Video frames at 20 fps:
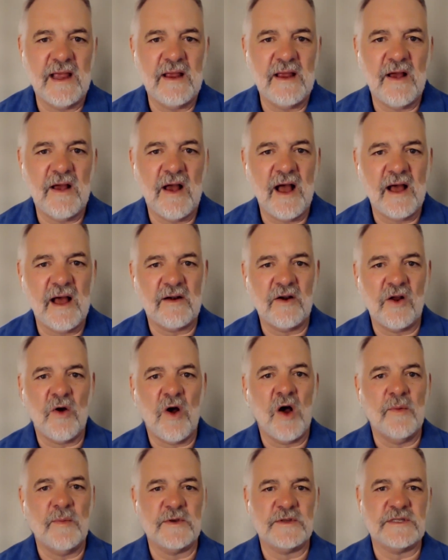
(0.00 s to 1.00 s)
I don't know,
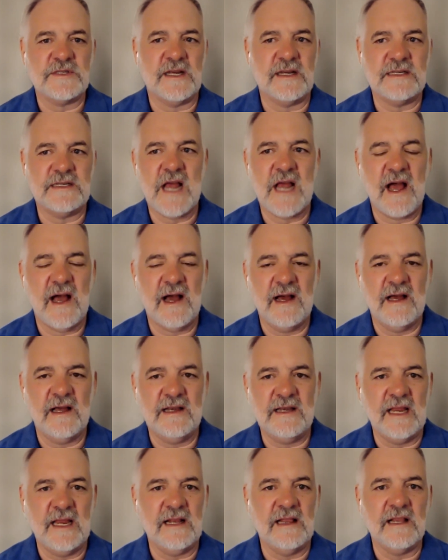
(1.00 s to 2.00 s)
almost a
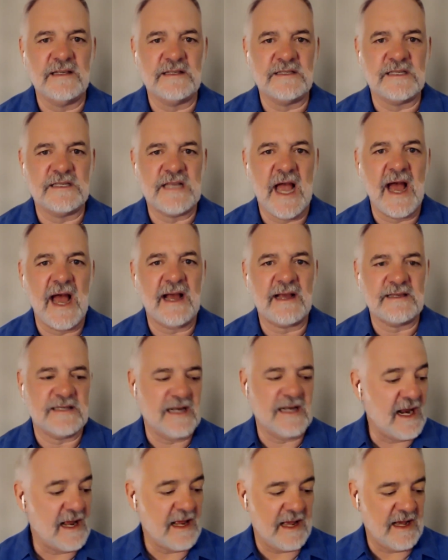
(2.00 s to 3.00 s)
needless tax?
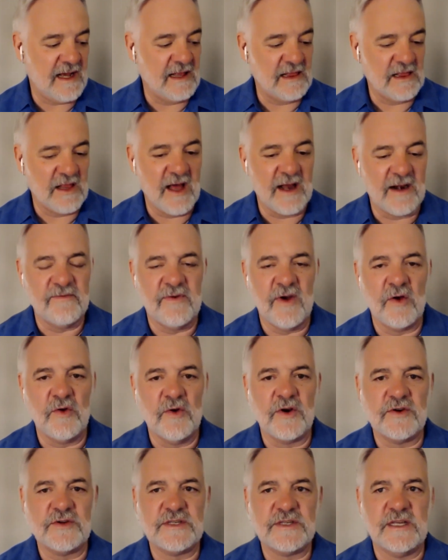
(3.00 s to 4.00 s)
And a lot of
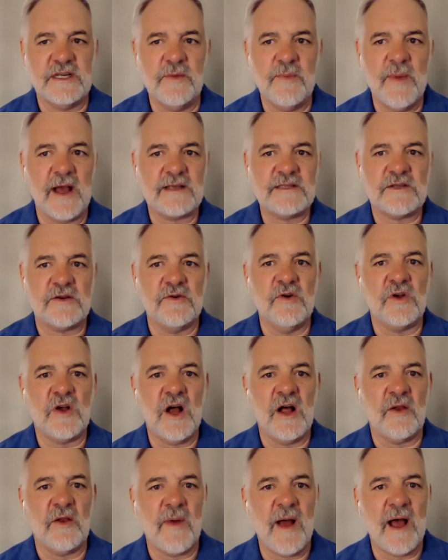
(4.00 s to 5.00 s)
voters in New Mexico and
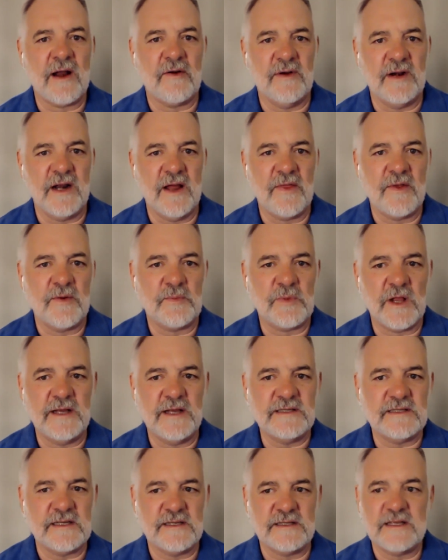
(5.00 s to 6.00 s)
Colorado and other
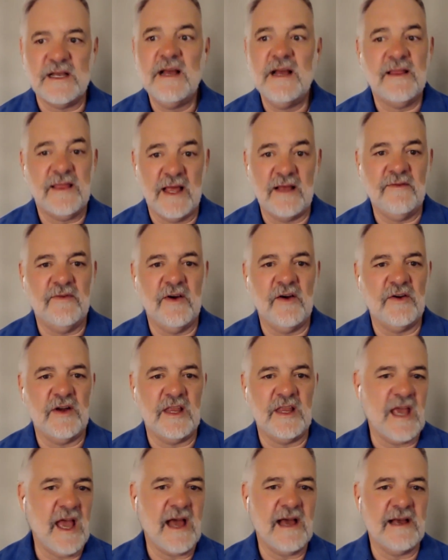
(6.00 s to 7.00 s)
places, they'd
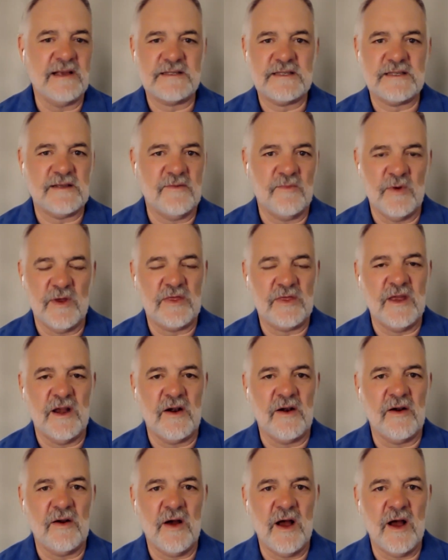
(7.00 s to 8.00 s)
voted yes with
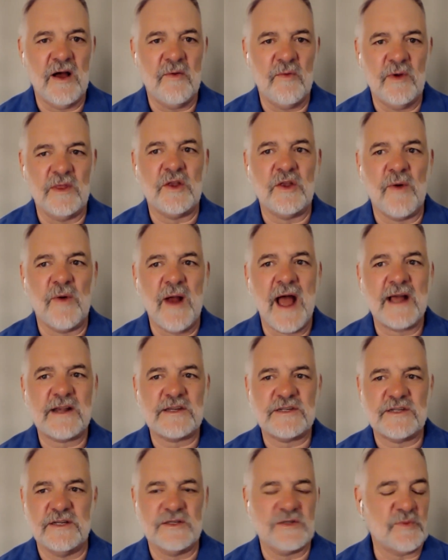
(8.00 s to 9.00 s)
their
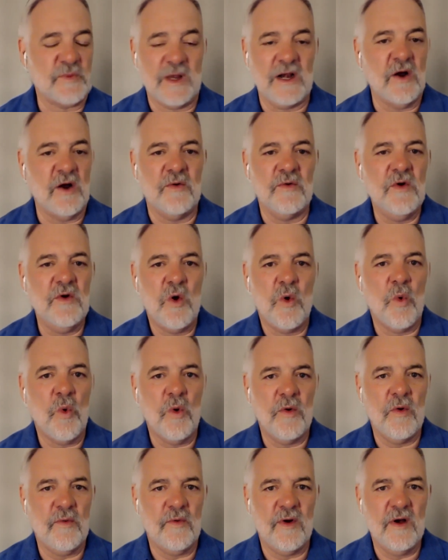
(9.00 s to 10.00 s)
actions.
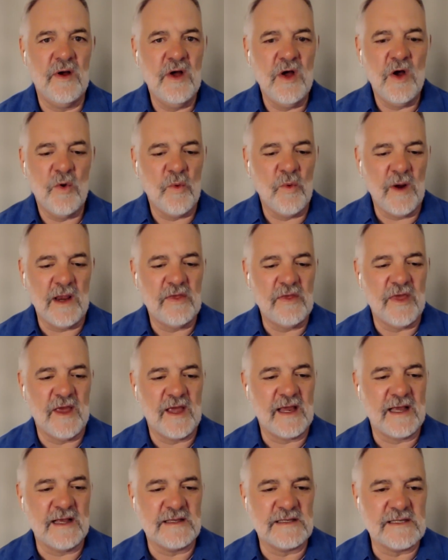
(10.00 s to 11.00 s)
We
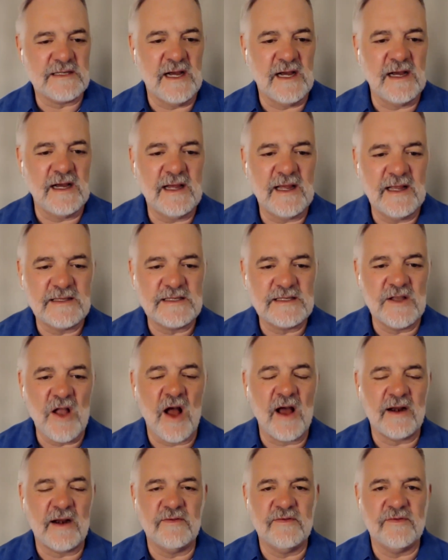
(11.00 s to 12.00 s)
think it's
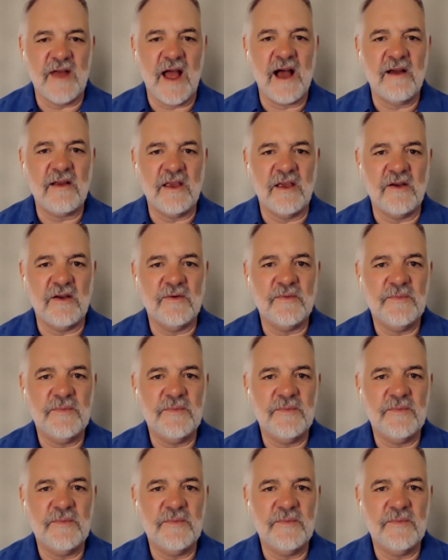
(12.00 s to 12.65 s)
not of value.